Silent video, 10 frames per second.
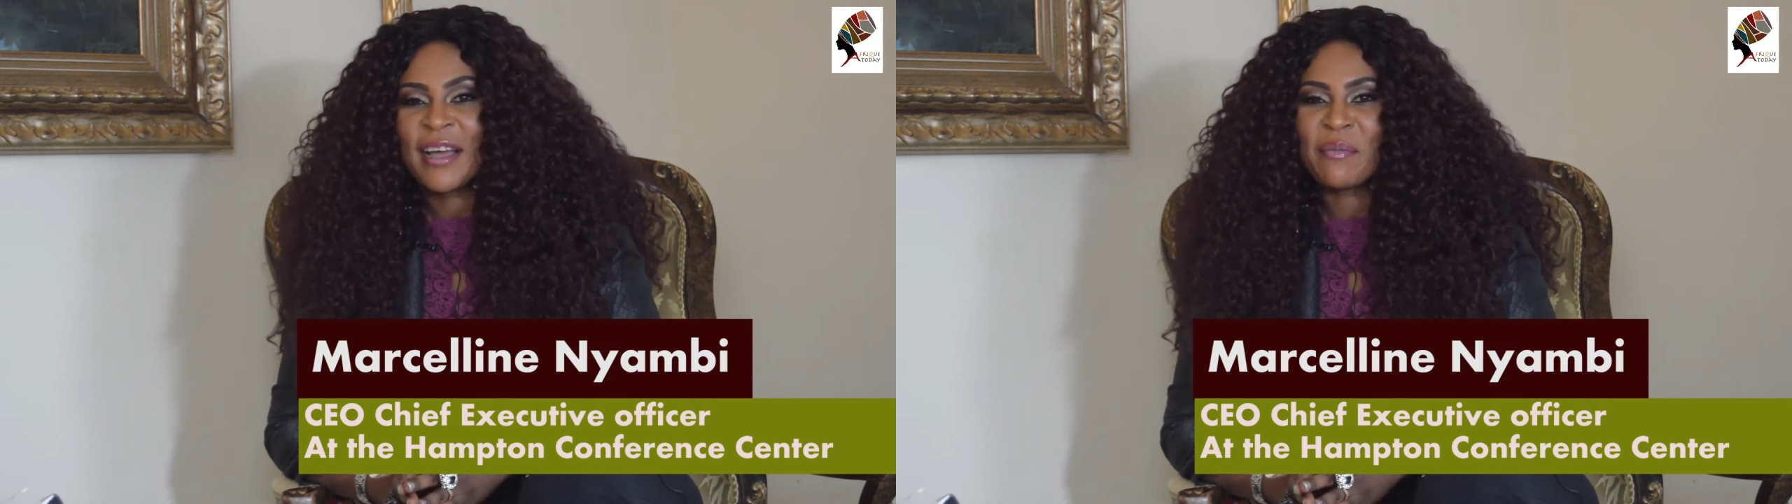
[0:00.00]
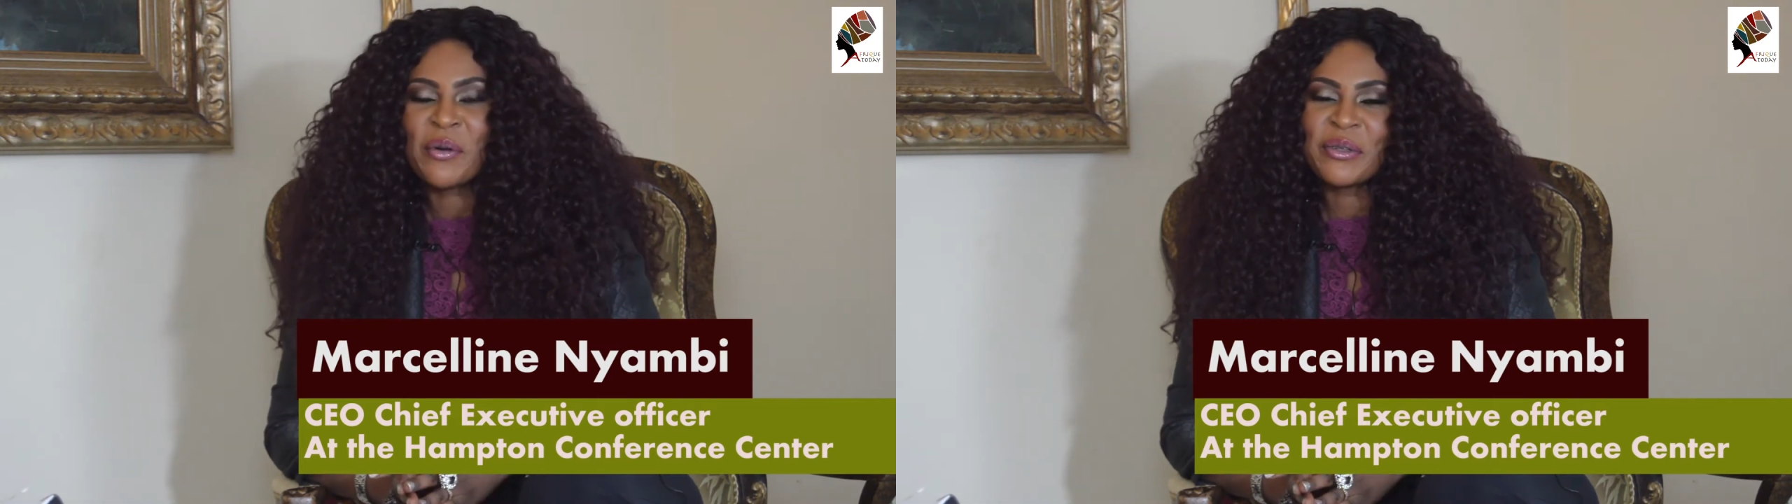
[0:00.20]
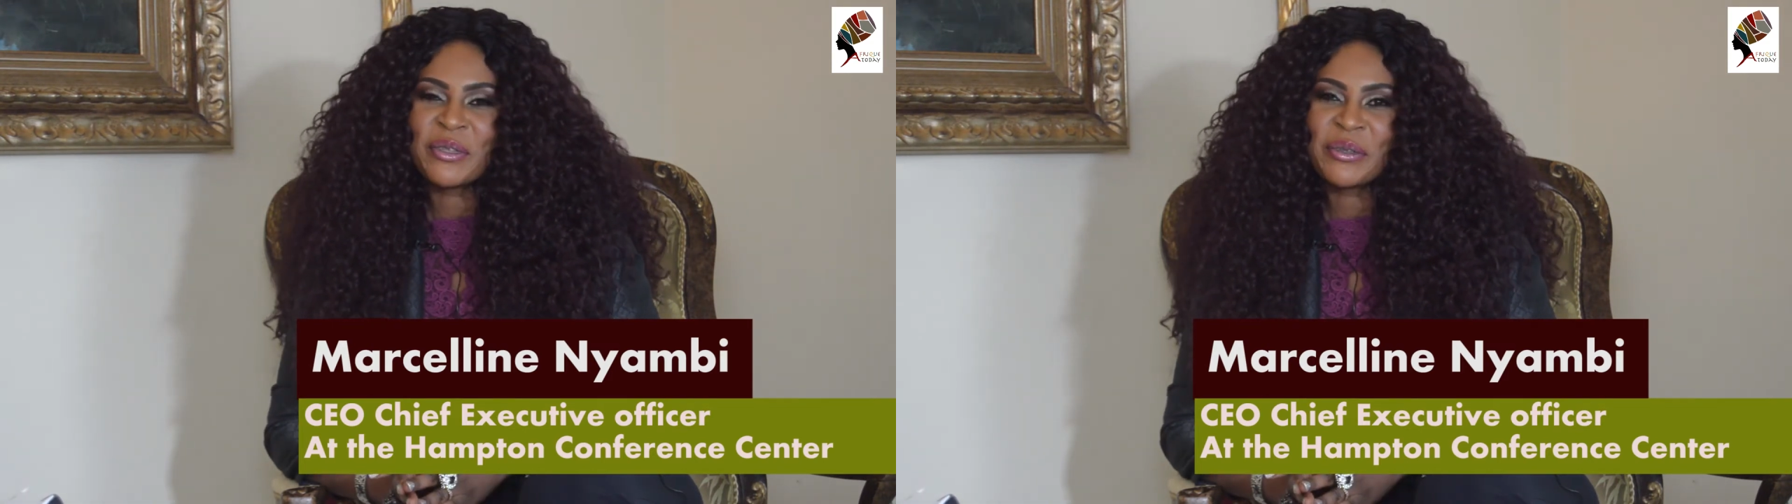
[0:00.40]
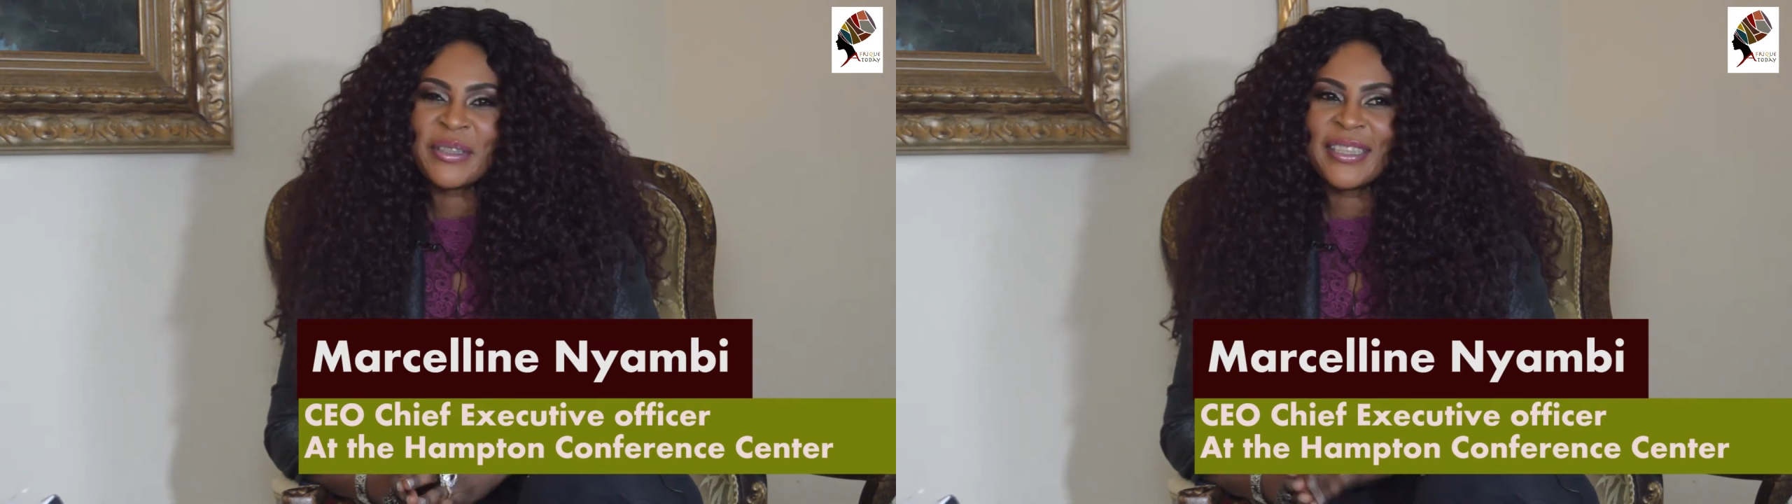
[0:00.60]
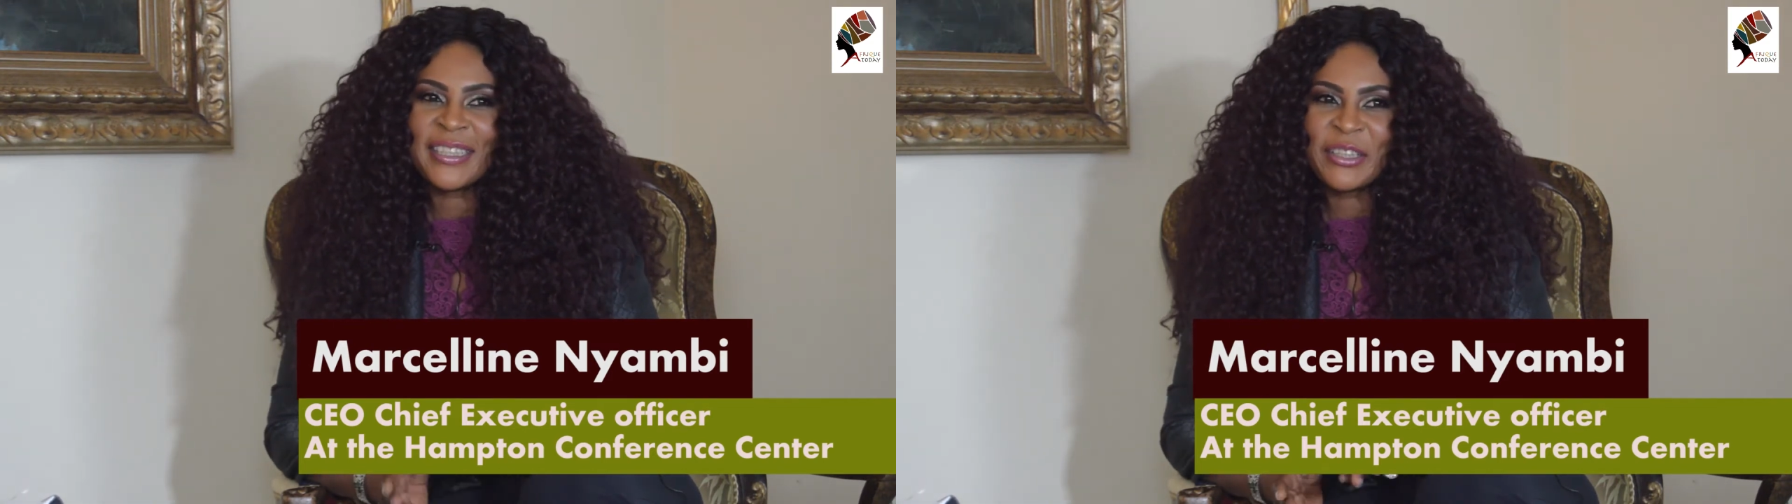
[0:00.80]
I'm also
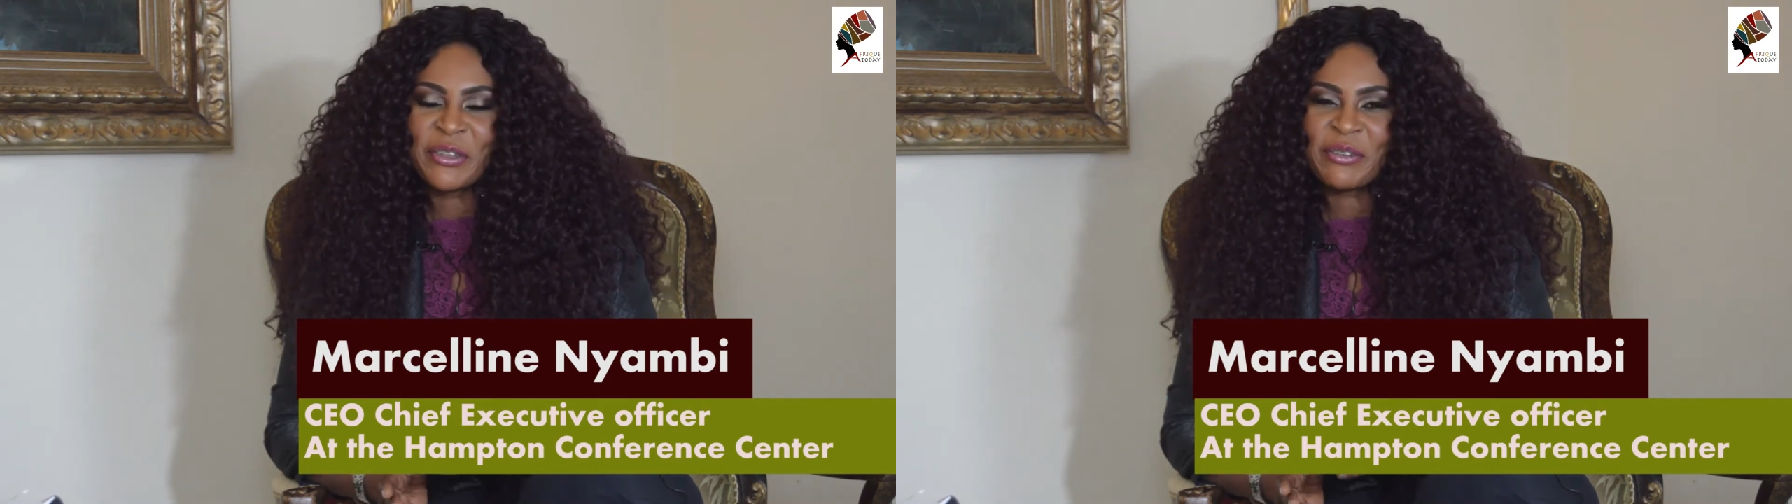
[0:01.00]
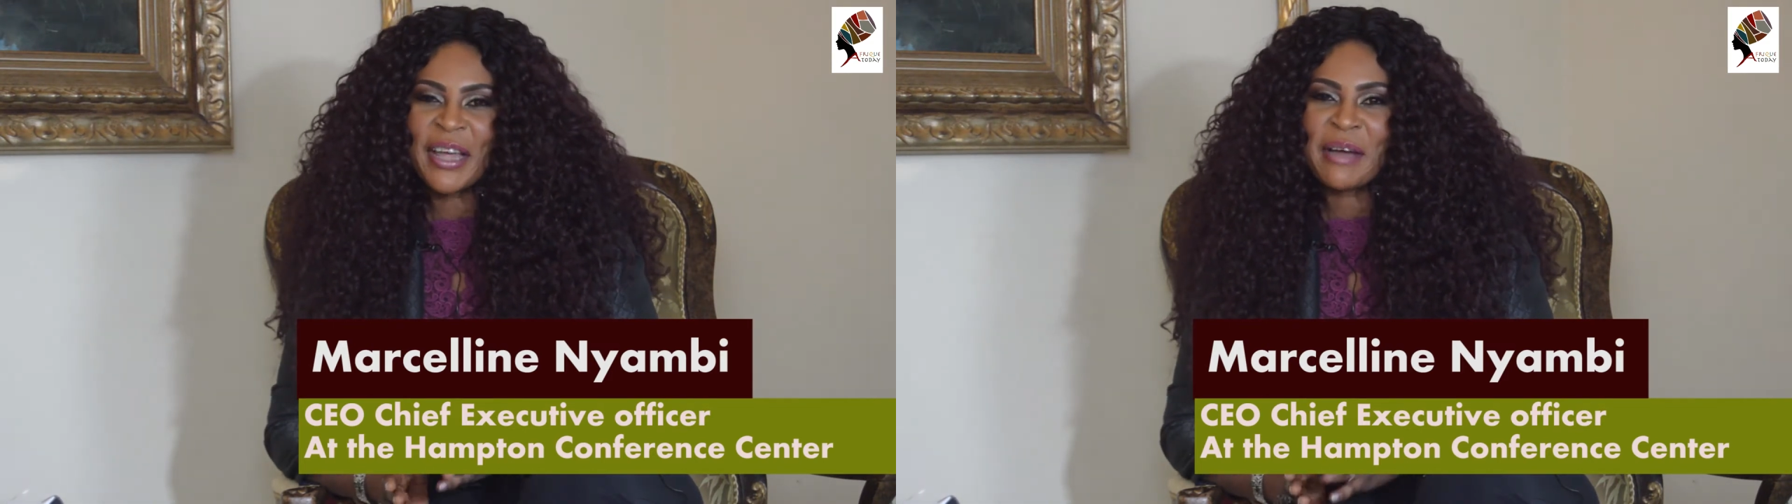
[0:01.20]
the CEO of the